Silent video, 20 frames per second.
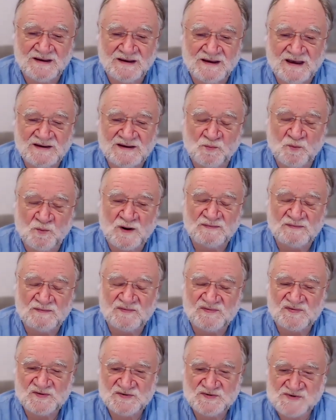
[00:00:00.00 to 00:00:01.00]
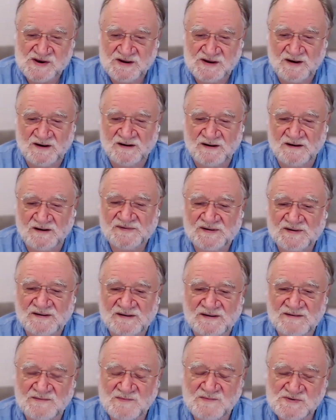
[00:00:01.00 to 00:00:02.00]
at 1:30 our
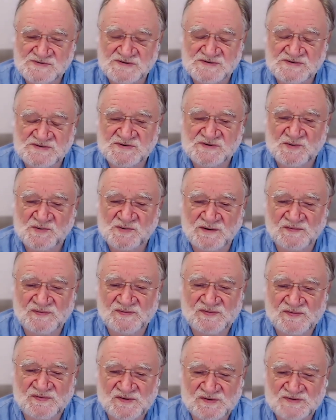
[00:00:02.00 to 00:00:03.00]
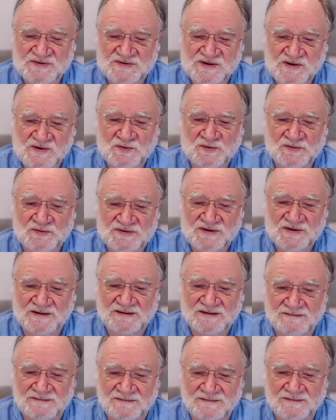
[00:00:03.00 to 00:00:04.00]
time, which is 12:30 your
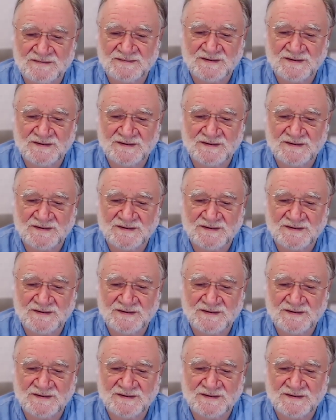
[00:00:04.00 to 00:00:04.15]
time.